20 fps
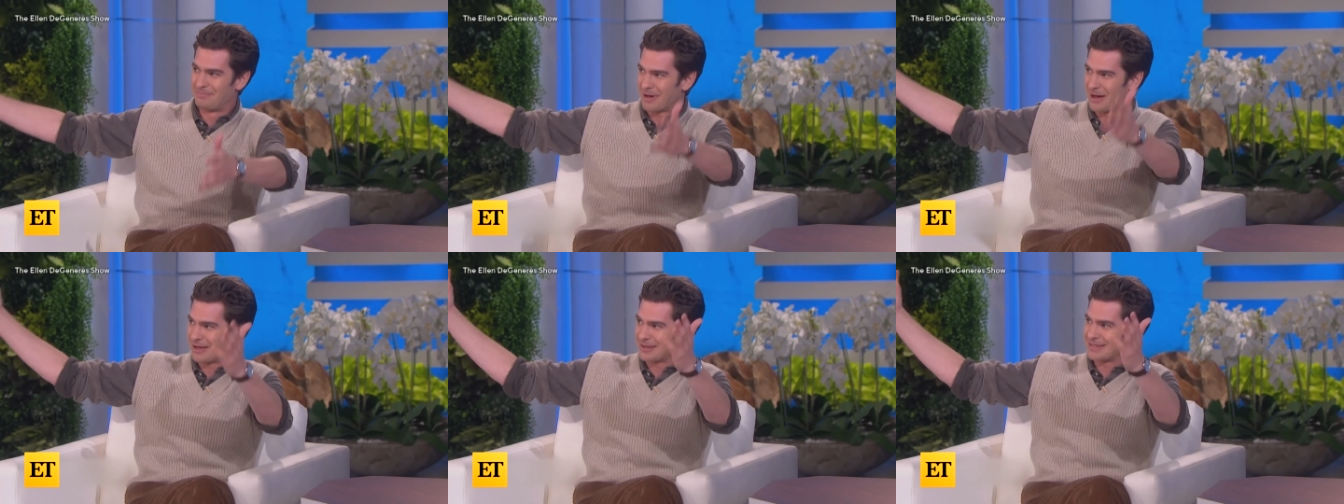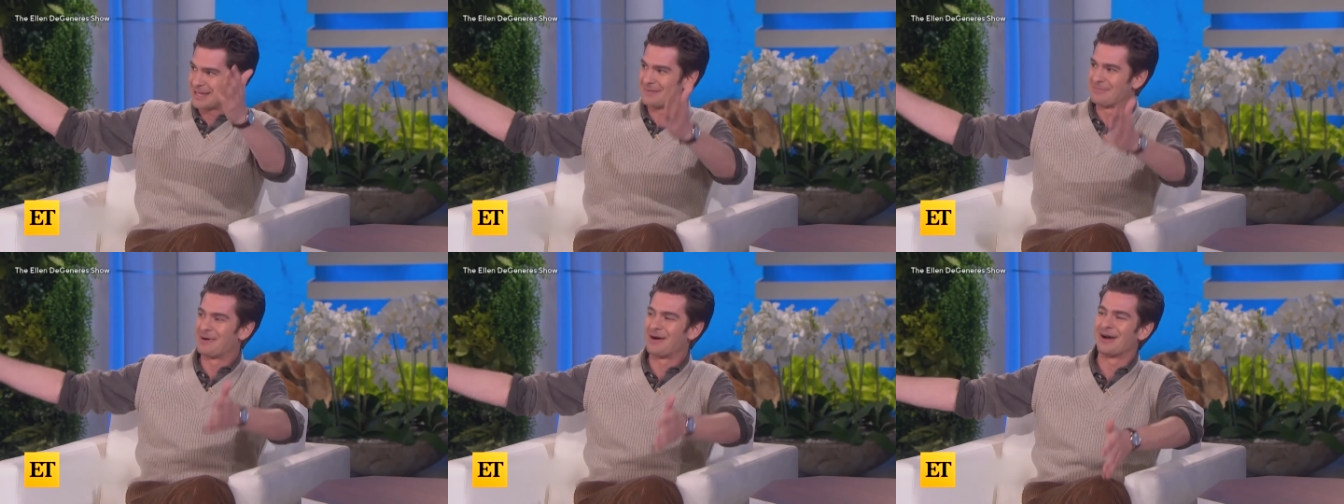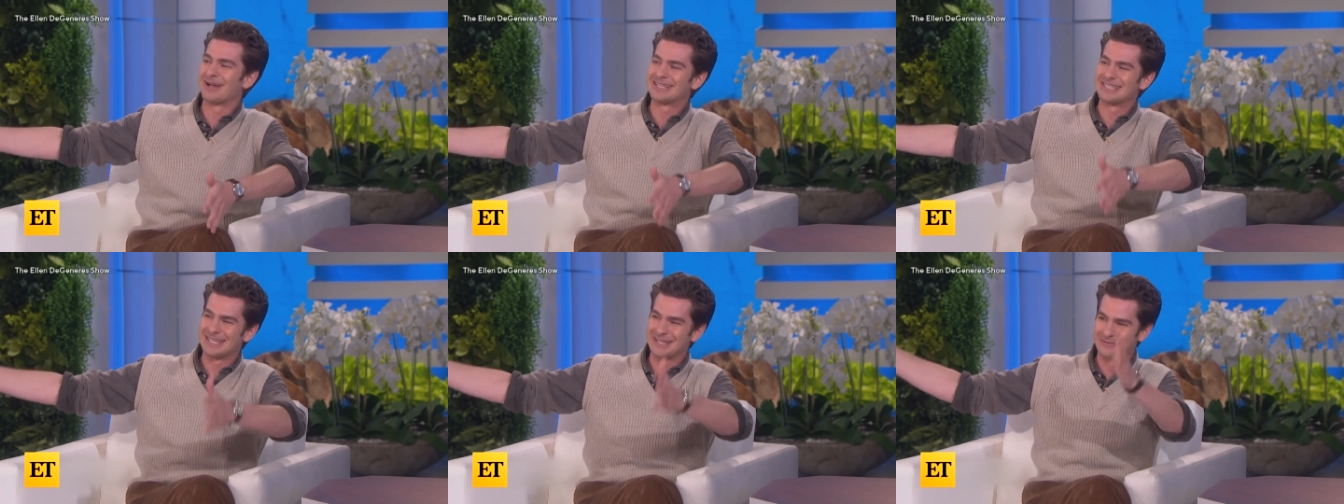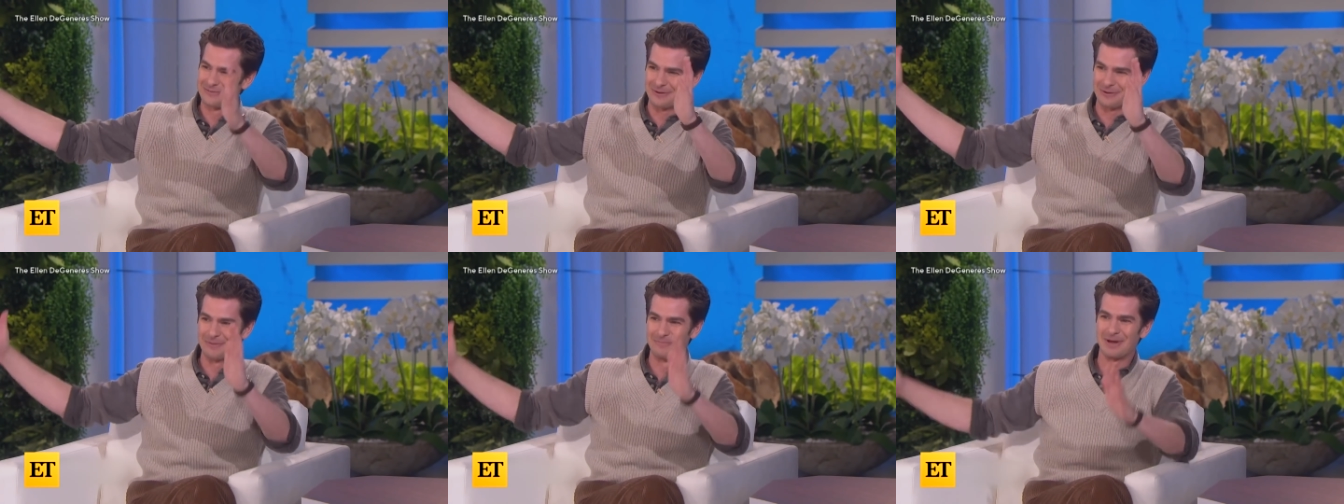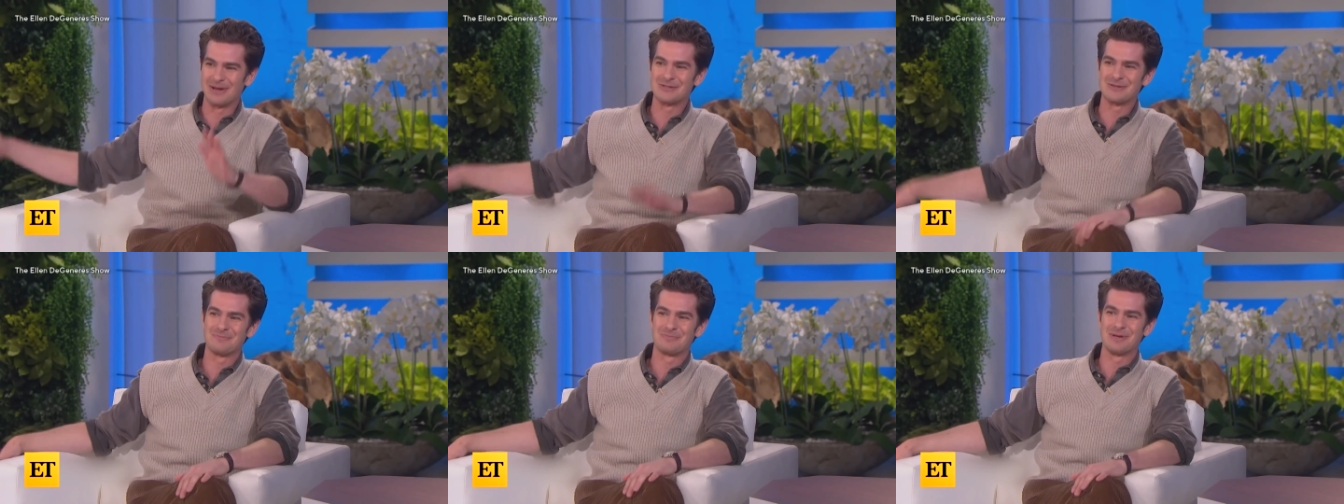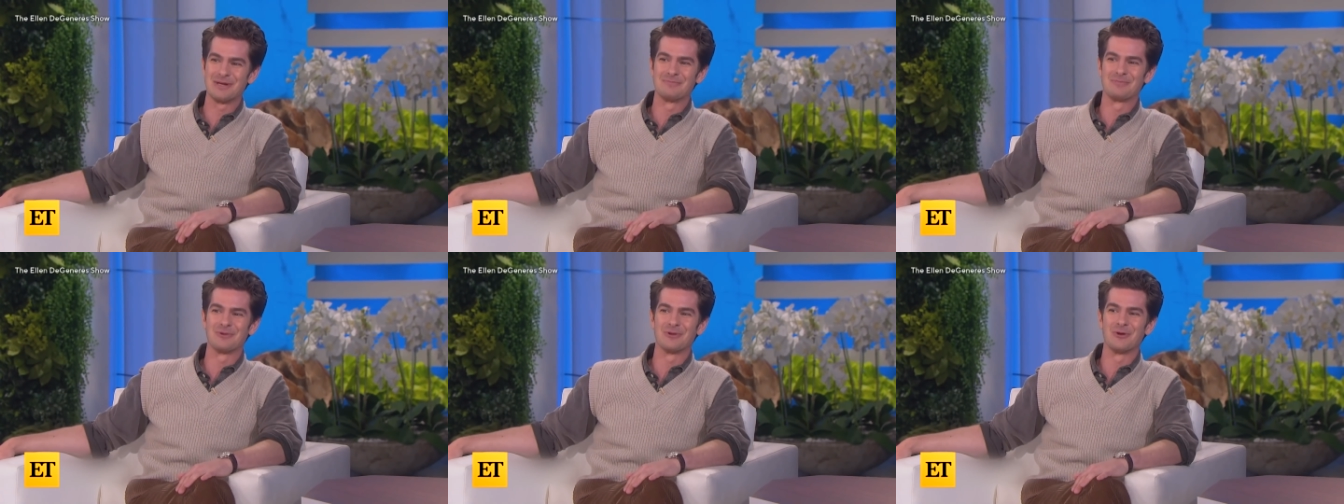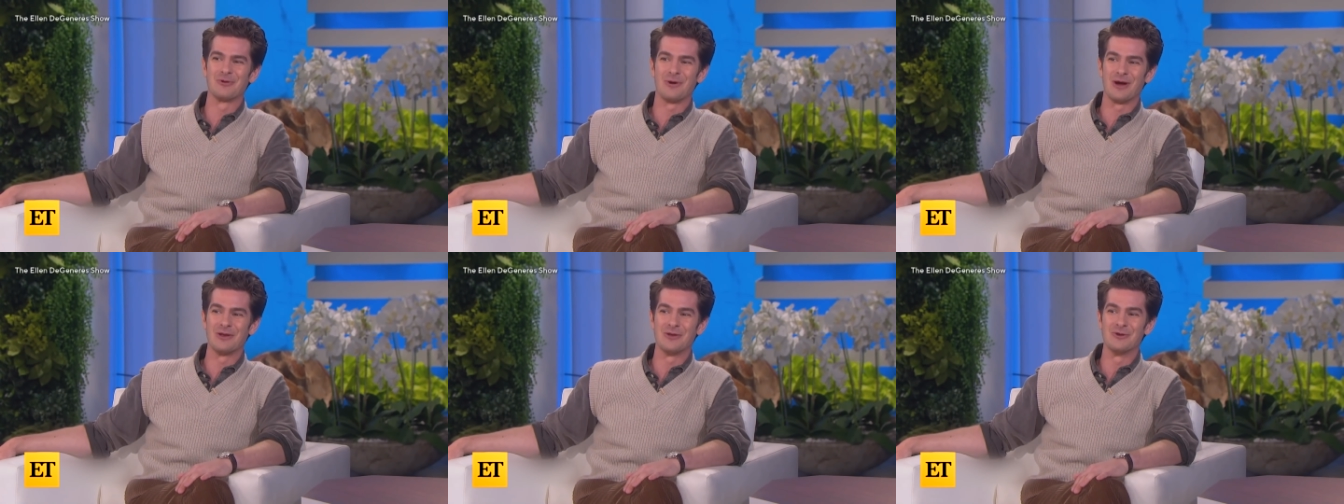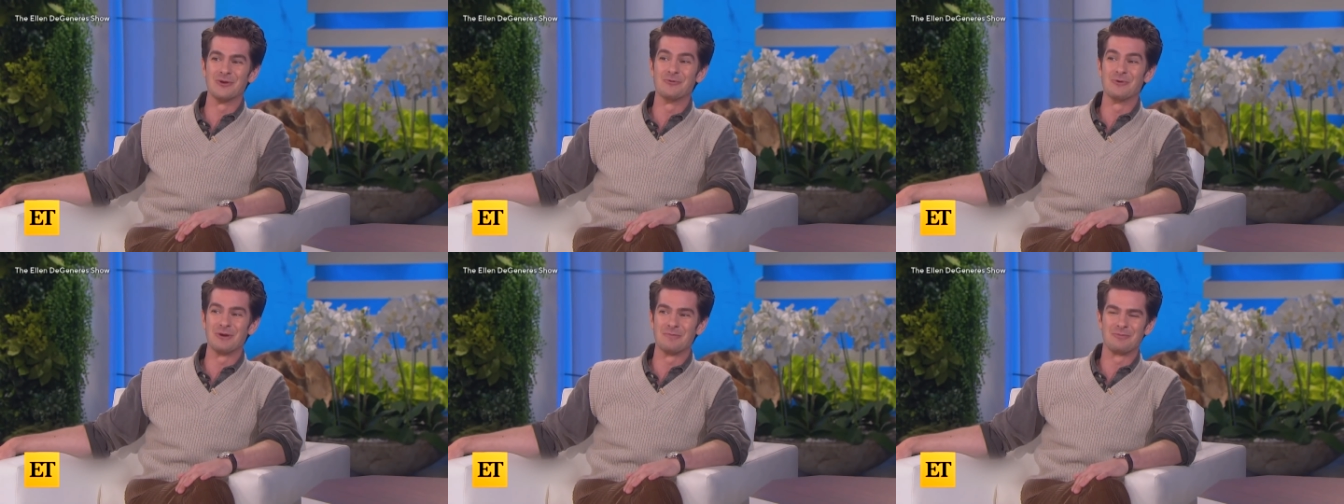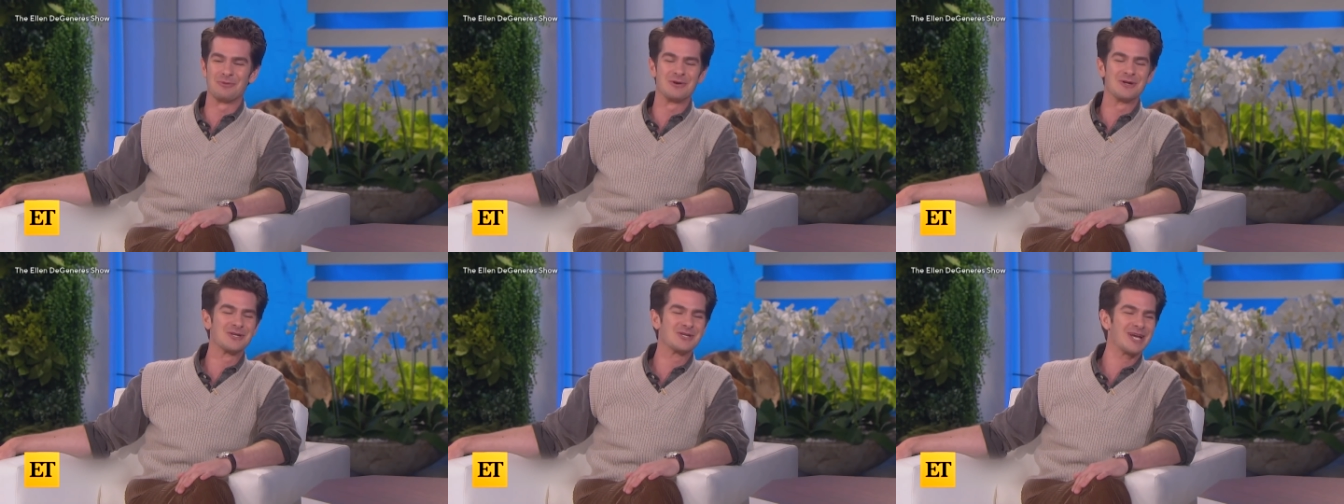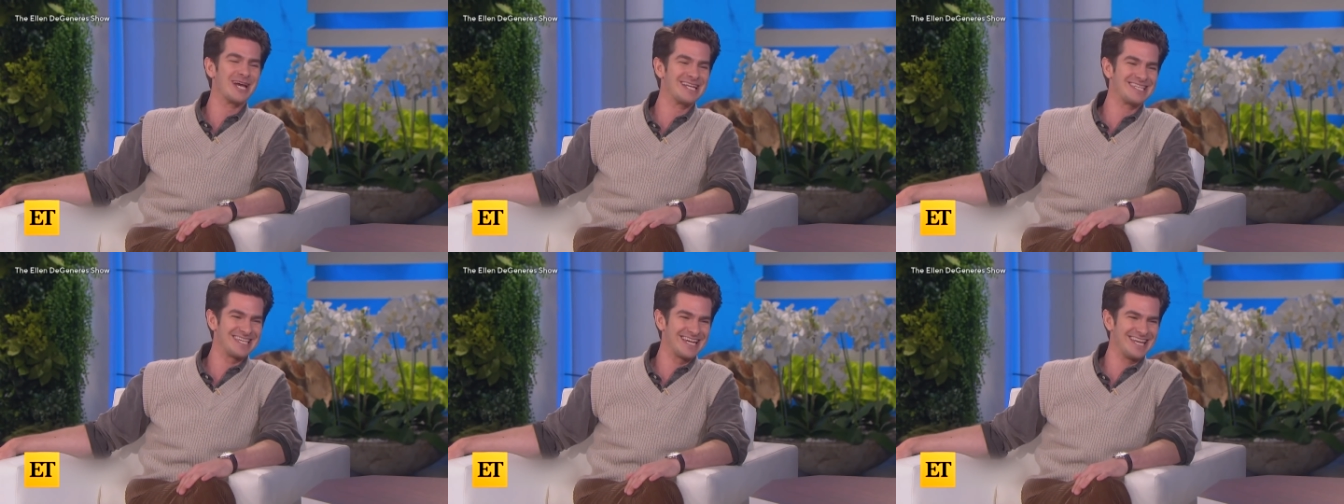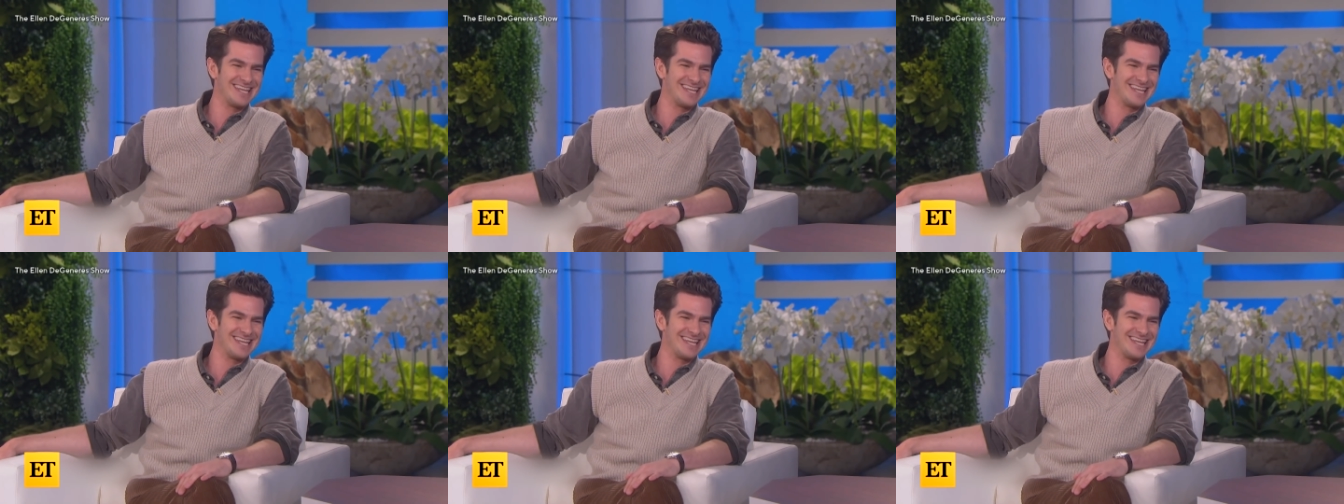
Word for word: birthday party for a bunch of people who I knew would appreciate